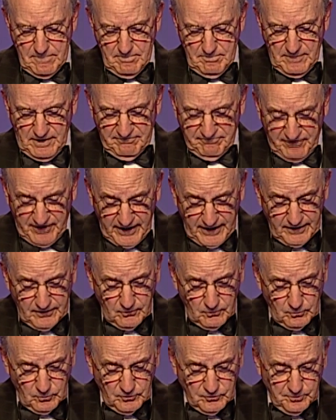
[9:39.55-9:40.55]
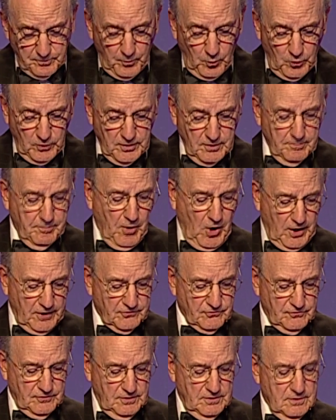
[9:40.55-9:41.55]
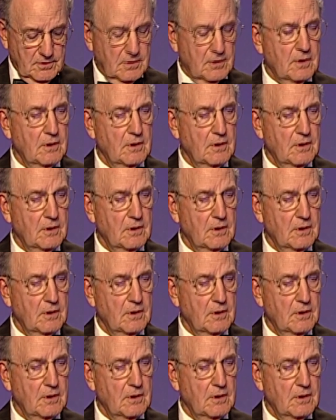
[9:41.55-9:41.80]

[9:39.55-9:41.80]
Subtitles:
My father was born in Boston,